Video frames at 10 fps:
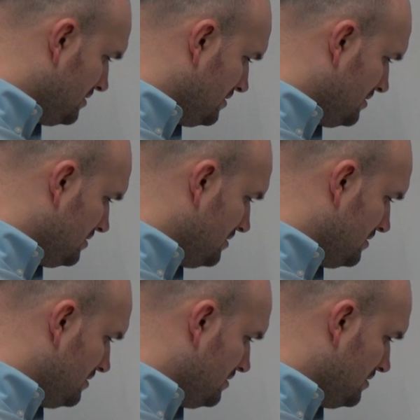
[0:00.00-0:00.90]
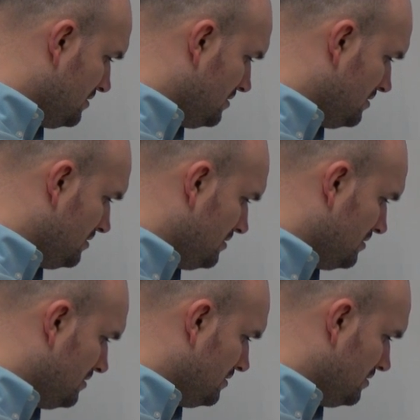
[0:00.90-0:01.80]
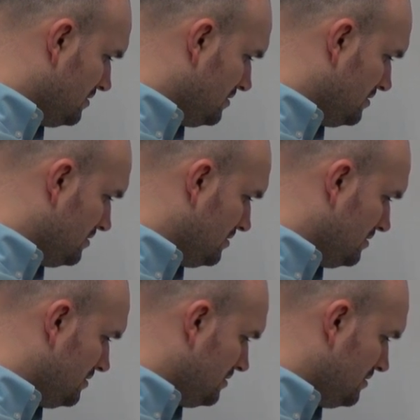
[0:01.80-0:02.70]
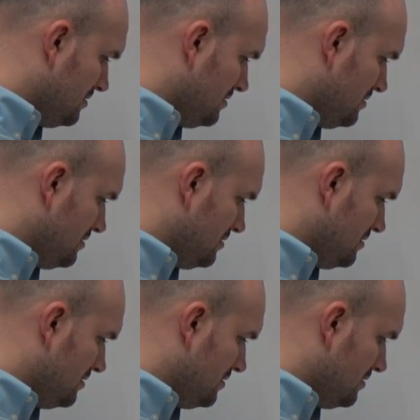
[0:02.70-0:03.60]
Nothing is said.